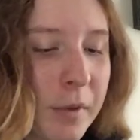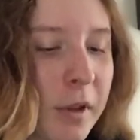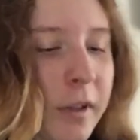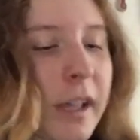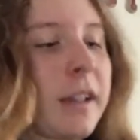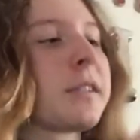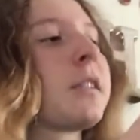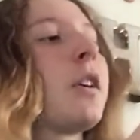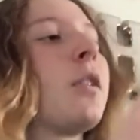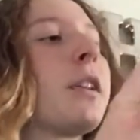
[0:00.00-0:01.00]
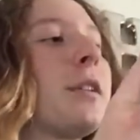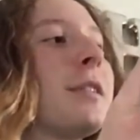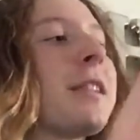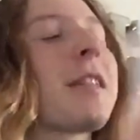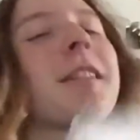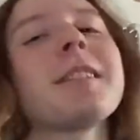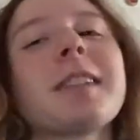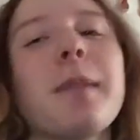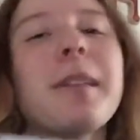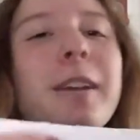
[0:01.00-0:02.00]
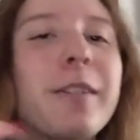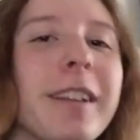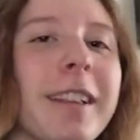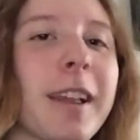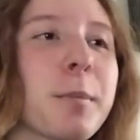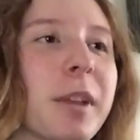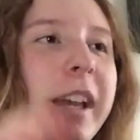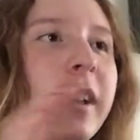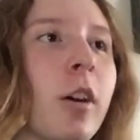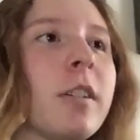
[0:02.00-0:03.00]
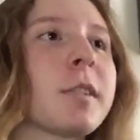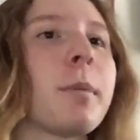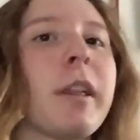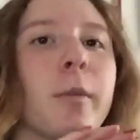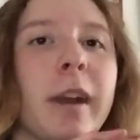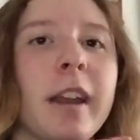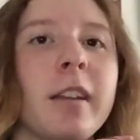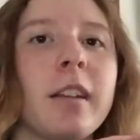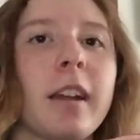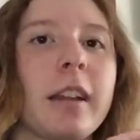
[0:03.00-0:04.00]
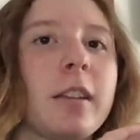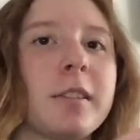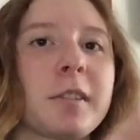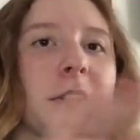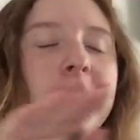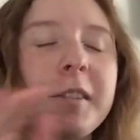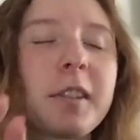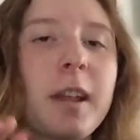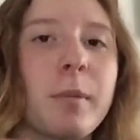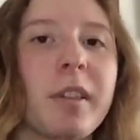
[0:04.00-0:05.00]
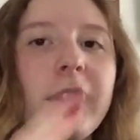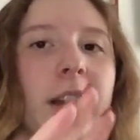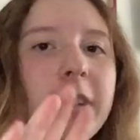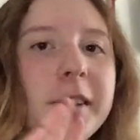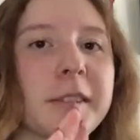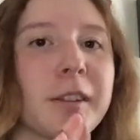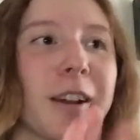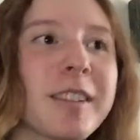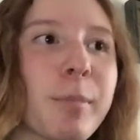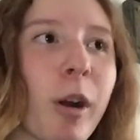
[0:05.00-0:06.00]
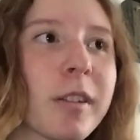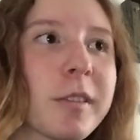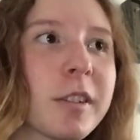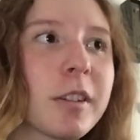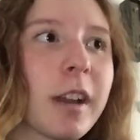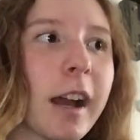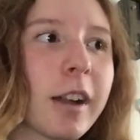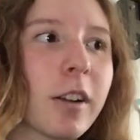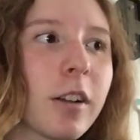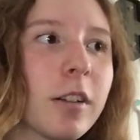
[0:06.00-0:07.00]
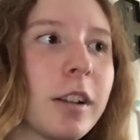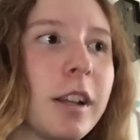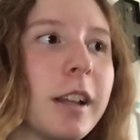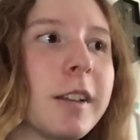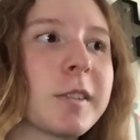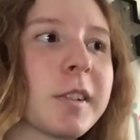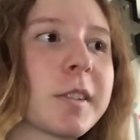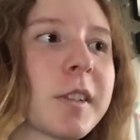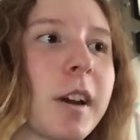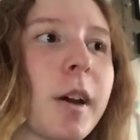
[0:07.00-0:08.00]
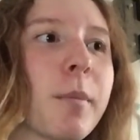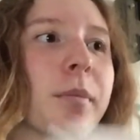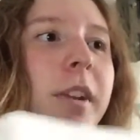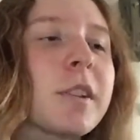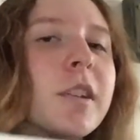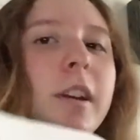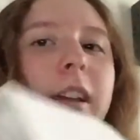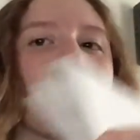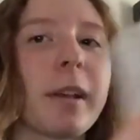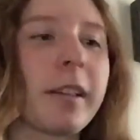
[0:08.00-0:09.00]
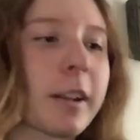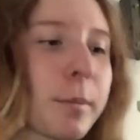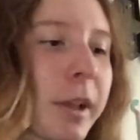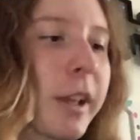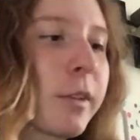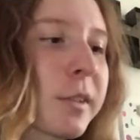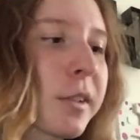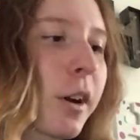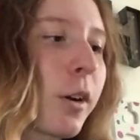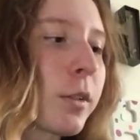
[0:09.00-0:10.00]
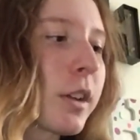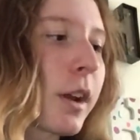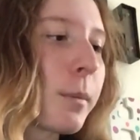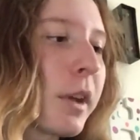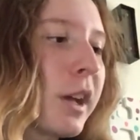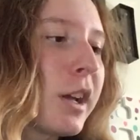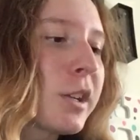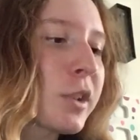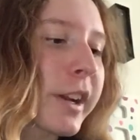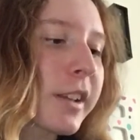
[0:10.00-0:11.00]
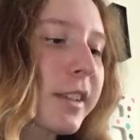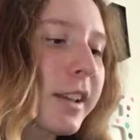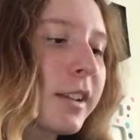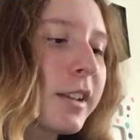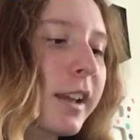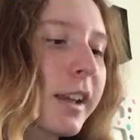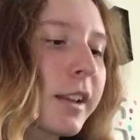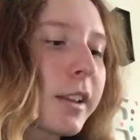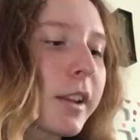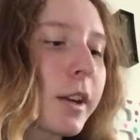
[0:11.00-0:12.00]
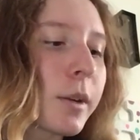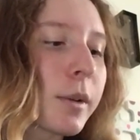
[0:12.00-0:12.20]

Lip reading: Okay, so there was like this game that I really like playing. Also, by the way, like, just disclaimer that this is not a sponsor at all. It's just a game that I like to play. It's called Dragonland, and